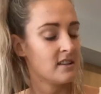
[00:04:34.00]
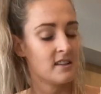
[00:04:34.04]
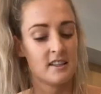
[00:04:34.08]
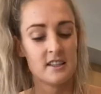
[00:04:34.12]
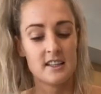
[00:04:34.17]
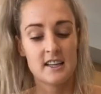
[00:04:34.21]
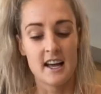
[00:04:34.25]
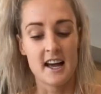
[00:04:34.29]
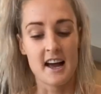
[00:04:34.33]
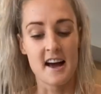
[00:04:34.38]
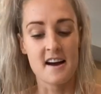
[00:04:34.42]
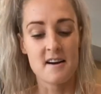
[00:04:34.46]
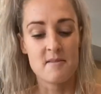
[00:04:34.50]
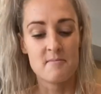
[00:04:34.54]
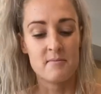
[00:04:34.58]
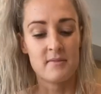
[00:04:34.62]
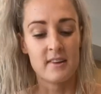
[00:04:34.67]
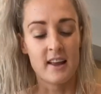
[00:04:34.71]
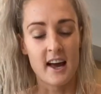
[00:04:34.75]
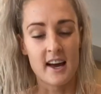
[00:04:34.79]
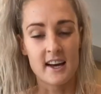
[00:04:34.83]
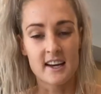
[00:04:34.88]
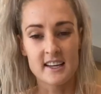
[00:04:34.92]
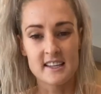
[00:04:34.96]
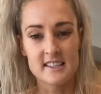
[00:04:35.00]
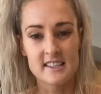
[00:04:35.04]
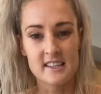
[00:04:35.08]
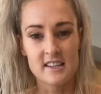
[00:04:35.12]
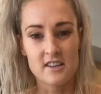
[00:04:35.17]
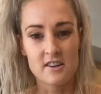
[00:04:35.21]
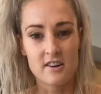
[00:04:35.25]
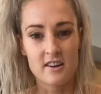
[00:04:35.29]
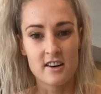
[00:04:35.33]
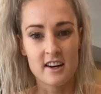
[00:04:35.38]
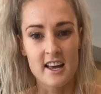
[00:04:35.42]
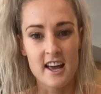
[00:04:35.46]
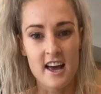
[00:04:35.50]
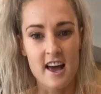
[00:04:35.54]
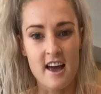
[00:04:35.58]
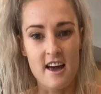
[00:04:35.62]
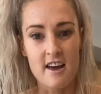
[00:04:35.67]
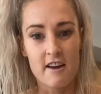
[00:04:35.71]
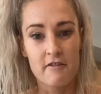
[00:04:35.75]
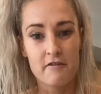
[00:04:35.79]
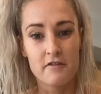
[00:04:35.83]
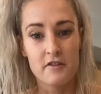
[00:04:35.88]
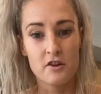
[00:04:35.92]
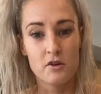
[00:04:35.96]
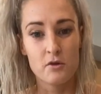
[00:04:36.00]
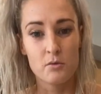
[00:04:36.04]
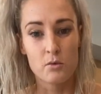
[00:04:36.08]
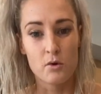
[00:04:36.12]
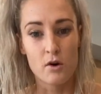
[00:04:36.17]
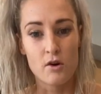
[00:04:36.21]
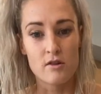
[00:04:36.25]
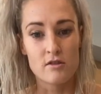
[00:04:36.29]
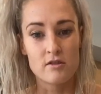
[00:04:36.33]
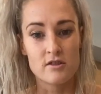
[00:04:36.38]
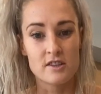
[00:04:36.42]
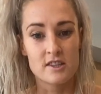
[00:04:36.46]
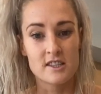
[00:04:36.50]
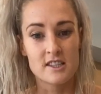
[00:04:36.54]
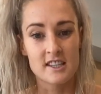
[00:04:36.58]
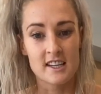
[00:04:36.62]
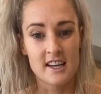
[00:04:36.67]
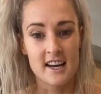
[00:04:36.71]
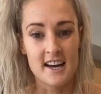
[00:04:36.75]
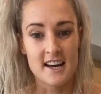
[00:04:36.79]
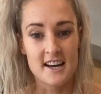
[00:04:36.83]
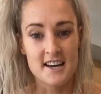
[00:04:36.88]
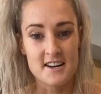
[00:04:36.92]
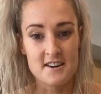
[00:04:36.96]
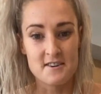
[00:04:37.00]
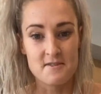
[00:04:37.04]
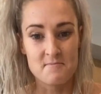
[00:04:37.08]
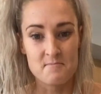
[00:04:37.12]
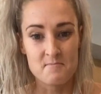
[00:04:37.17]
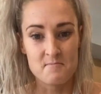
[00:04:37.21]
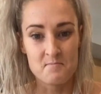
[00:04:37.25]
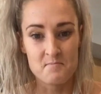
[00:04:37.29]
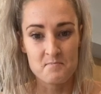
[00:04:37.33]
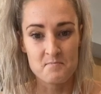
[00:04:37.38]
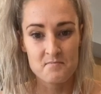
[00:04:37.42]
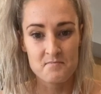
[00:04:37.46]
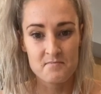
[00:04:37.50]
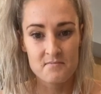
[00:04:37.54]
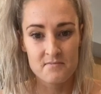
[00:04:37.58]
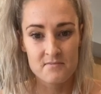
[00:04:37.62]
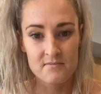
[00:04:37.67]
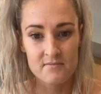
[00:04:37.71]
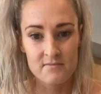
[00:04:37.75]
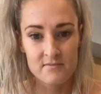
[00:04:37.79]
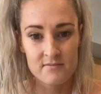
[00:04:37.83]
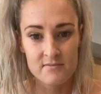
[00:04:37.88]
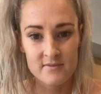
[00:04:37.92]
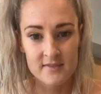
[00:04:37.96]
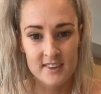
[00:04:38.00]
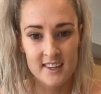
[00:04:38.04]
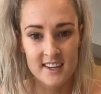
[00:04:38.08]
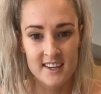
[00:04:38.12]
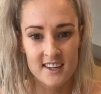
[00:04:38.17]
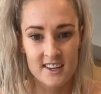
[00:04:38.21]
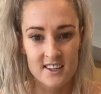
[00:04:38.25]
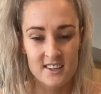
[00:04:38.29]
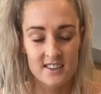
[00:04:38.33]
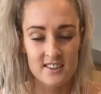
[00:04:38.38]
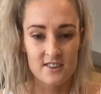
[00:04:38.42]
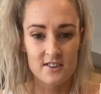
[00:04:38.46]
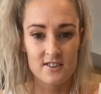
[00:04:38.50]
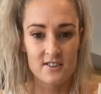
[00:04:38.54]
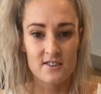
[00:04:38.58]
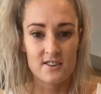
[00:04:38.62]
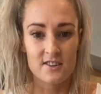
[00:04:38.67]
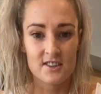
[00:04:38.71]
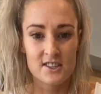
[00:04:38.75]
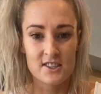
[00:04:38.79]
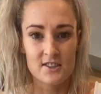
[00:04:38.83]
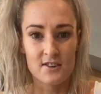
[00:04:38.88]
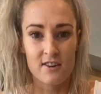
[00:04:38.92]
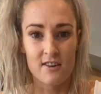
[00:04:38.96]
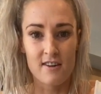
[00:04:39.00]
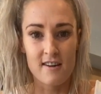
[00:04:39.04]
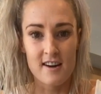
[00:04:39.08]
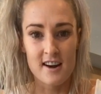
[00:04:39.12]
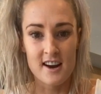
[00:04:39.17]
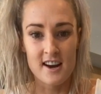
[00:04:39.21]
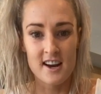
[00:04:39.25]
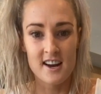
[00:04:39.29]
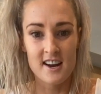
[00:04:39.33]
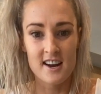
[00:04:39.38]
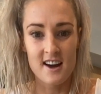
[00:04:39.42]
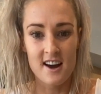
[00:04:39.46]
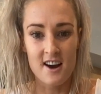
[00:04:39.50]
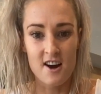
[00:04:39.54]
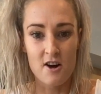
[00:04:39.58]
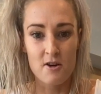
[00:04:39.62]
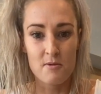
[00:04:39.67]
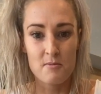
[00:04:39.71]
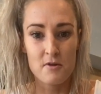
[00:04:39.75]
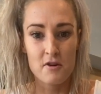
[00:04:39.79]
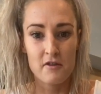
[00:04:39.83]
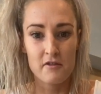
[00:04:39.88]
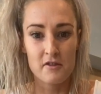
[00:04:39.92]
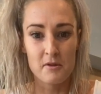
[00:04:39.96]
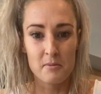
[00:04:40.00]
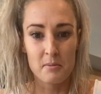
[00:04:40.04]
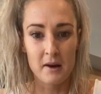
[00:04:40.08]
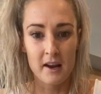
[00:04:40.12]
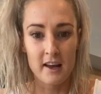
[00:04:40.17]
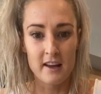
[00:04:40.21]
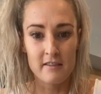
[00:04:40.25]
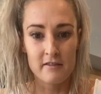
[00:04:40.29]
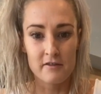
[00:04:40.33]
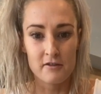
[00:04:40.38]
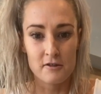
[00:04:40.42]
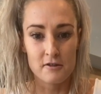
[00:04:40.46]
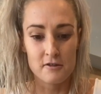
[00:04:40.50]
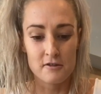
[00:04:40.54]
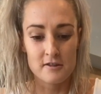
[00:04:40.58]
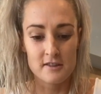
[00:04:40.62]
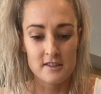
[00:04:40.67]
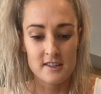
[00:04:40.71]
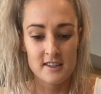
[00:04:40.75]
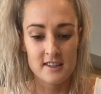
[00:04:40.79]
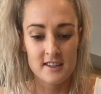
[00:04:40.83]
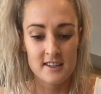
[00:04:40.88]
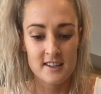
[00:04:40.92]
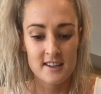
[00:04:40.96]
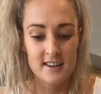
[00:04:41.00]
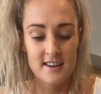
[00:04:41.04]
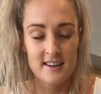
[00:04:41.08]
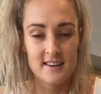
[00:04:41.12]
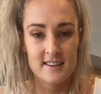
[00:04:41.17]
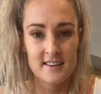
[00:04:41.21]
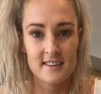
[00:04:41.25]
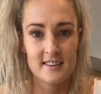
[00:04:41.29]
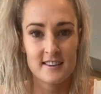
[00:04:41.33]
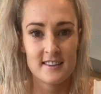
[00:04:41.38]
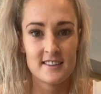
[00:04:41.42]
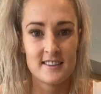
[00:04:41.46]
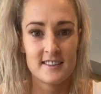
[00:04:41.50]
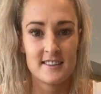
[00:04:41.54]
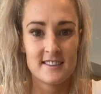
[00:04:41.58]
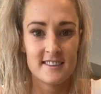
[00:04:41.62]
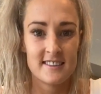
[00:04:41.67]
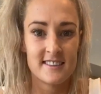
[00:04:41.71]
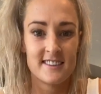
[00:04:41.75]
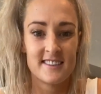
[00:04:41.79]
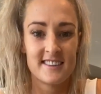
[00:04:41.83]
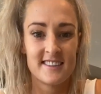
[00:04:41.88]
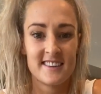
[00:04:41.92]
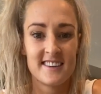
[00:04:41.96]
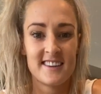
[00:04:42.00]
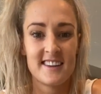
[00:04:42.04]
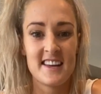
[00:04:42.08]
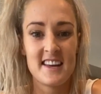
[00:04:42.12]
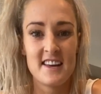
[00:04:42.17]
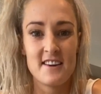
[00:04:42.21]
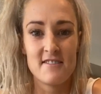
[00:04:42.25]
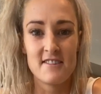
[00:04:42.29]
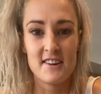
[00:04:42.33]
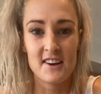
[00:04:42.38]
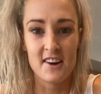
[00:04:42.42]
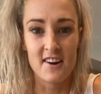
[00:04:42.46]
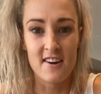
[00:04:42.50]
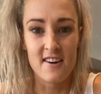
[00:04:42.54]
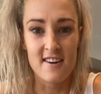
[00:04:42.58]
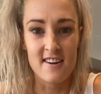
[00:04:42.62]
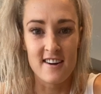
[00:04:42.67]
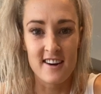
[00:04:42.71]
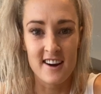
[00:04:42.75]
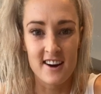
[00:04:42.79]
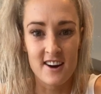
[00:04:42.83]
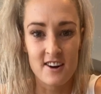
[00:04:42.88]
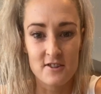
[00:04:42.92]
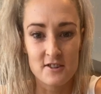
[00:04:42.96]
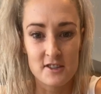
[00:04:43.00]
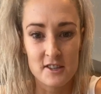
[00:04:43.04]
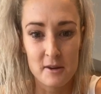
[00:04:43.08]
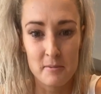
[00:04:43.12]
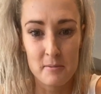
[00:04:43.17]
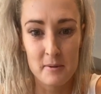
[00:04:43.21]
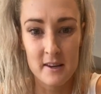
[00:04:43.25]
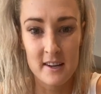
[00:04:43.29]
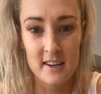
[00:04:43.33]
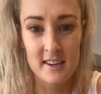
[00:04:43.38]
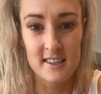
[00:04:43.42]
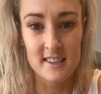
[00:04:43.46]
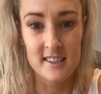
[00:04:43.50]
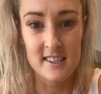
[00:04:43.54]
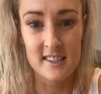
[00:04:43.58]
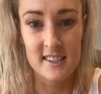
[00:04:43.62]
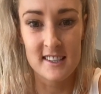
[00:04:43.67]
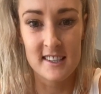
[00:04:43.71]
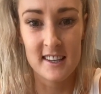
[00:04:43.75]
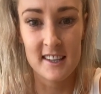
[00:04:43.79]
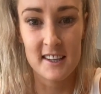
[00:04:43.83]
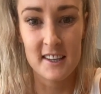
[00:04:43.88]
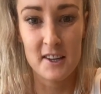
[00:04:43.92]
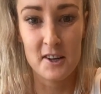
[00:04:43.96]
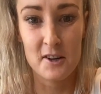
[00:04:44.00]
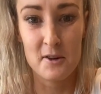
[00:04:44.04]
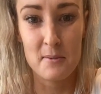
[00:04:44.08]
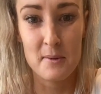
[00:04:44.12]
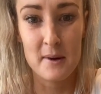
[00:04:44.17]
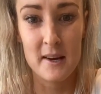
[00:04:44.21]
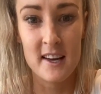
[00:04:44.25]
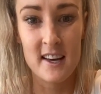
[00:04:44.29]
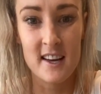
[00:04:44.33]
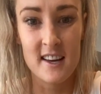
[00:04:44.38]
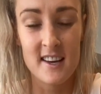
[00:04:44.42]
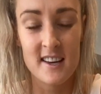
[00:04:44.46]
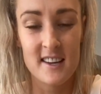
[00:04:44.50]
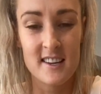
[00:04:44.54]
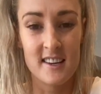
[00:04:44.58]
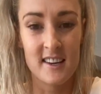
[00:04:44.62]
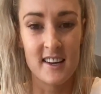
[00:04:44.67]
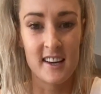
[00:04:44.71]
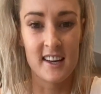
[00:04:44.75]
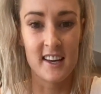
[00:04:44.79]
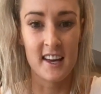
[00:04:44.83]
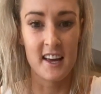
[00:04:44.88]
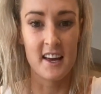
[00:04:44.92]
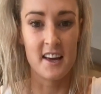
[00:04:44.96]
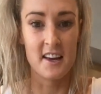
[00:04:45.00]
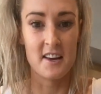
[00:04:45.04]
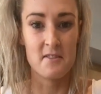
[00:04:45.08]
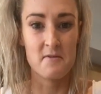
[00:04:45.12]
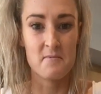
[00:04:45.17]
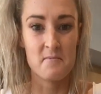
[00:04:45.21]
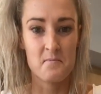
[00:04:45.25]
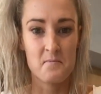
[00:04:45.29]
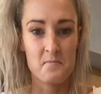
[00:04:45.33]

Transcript: Like I said earlier, if you want, oh, sorry, I'll move the plate forward. Here we go. I'll tip it just a little bit. Okay.